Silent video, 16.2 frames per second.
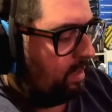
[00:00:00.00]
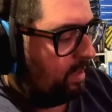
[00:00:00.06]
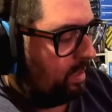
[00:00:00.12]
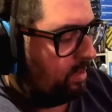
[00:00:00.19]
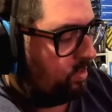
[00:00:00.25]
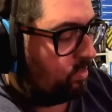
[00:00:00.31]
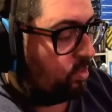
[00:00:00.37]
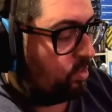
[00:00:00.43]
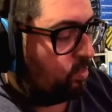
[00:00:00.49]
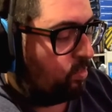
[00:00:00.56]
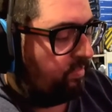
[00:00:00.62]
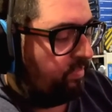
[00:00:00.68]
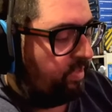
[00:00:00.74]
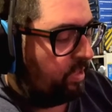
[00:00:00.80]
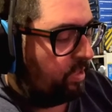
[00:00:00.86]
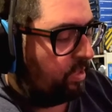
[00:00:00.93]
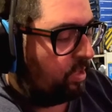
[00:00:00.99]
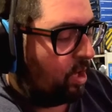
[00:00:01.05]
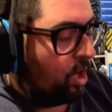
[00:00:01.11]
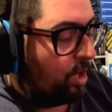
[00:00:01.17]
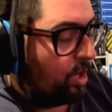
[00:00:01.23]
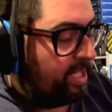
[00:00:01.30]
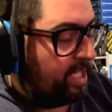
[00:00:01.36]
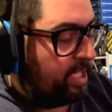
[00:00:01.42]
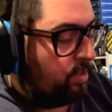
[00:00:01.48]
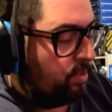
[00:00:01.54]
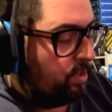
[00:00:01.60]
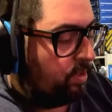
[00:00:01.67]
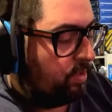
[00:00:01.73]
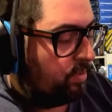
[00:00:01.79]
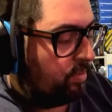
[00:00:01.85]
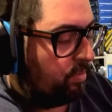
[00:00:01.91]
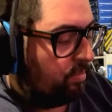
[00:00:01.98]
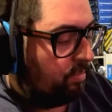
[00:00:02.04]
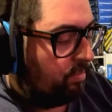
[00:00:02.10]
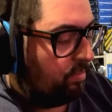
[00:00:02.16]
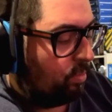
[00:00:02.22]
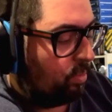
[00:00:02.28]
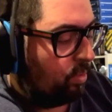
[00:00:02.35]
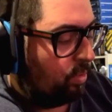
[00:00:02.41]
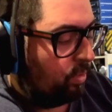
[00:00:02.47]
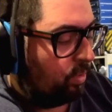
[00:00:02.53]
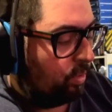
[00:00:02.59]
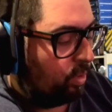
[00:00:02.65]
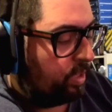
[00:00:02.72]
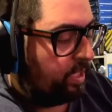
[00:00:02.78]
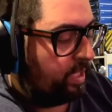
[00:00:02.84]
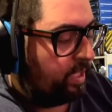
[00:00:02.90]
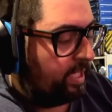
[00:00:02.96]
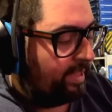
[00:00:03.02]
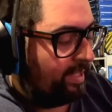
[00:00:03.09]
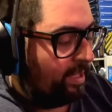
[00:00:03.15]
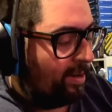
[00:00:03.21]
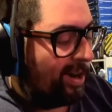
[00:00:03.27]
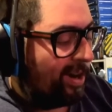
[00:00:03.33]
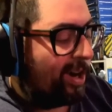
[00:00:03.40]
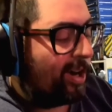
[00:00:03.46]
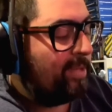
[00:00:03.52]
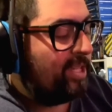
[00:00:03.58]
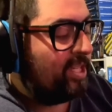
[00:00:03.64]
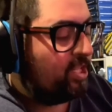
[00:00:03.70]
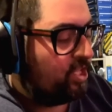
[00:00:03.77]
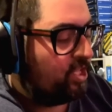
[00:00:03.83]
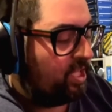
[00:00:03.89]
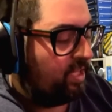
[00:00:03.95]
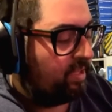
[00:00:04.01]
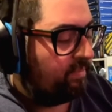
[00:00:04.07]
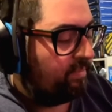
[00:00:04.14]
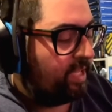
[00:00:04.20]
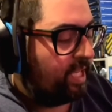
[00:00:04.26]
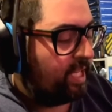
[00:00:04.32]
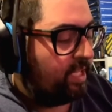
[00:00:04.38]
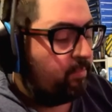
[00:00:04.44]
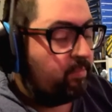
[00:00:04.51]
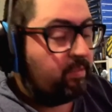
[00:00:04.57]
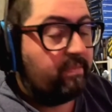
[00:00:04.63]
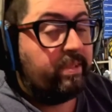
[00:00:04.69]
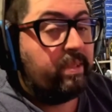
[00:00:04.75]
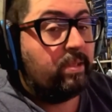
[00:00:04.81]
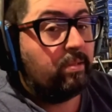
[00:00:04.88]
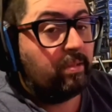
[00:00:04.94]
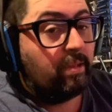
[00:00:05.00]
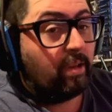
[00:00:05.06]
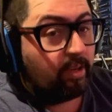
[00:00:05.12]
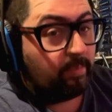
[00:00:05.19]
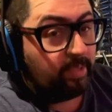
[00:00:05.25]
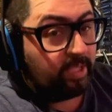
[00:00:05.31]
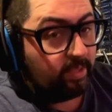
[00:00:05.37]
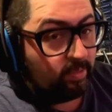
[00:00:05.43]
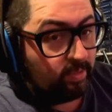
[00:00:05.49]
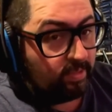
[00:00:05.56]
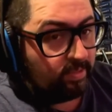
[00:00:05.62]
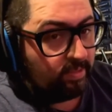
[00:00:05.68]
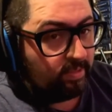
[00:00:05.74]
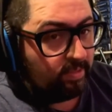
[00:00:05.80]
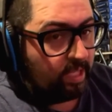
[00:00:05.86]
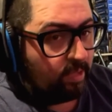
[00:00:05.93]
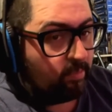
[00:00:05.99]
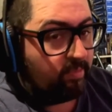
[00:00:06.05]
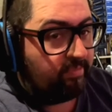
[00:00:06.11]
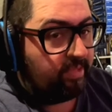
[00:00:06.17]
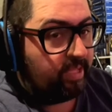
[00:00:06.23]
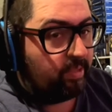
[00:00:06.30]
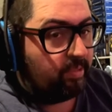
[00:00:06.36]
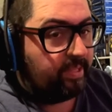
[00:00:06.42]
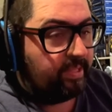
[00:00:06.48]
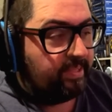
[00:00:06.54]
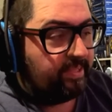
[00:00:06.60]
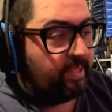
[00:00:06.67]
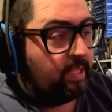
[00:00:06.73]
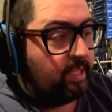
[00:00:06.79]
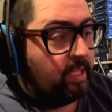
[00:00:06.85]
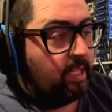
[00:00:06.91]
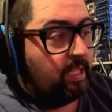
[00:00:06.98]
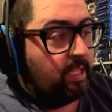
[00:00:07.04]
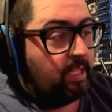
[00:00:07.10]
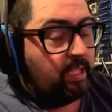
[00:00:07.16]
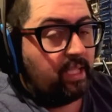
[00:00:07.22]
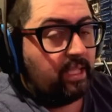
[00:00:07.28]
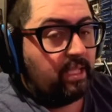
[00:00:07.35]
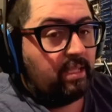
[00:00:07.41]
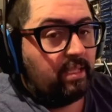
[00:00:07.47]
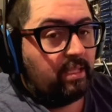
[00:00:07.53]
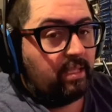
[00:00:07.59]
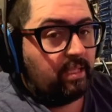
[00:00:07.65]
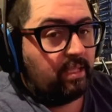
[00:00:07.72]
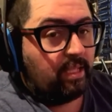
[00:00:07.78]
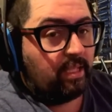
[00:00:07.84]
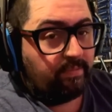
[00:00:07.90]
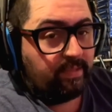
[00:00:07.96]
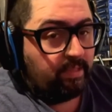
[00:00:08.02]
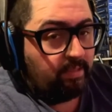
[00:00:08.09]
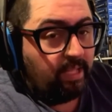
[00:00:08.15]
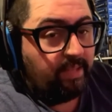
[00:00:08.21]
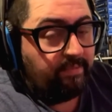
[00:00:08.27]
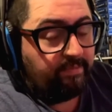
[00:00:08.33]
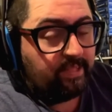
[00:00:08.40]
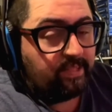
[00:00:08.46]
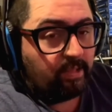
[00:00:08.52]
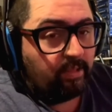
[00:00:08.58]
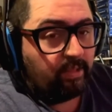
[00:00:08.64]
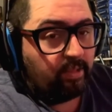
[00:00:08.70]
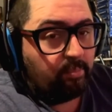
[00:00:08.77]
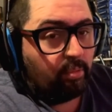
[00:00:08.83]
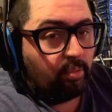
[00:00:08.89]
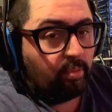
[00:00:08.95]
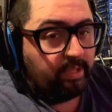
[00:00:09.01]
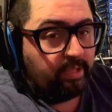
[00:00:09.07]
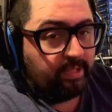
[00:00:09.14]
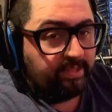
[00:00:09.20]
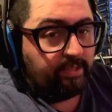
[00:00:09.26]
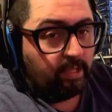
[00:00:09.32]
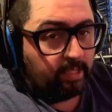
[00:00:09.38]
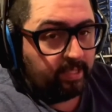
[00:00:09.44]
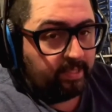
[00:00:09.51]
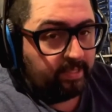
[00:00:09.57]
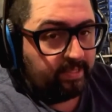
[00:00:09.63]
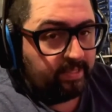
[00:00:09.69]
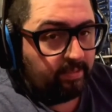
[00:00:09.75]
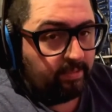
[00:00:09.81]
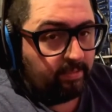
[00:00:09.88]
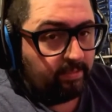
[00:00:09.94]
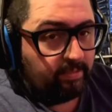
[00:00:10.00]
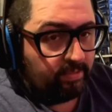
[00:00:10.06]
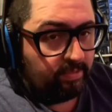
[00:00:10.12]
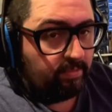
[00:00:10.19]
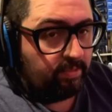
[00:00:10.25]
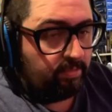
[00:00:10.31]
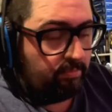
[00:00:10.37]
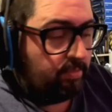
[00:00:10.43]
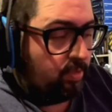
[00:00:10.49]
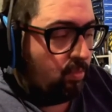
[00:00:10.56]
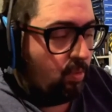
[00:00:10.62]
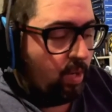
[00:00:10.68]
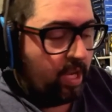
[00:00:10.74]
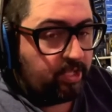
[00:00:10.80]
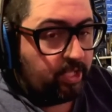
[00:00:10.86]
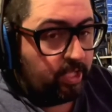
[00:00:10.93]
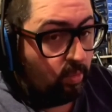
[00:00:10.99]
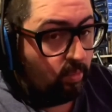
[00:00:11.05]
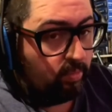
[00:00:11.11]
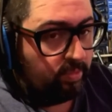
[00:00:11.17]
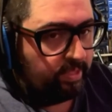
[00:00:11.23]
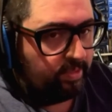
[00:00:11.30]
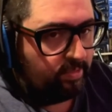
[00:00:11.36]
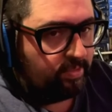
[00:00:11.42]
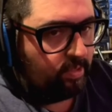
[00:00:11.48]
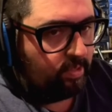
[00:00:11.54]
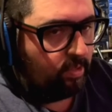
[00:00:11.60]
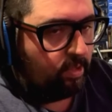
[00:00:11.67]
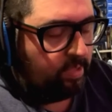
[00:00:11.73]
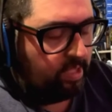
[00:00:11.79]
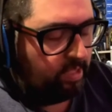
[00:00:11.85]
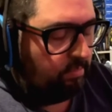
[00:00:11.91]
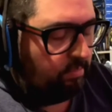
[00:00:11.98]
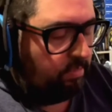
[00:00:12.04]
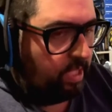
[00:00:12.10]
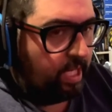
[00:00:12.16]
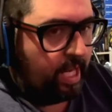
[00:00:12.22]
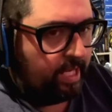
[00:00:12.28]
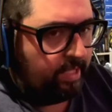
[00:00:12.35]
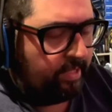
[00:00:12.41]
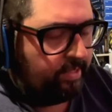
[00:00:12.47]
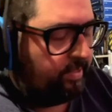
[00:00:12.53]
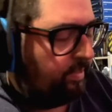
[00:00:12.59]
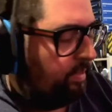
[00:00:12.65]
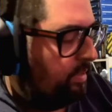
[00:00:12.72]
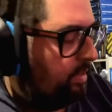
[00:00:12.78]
So you reveal an army unit or look at the army sheet of any revealed army unit. Now, revealed is if it's on the board and it's not concealed, so you actually know that there's an army in a hex.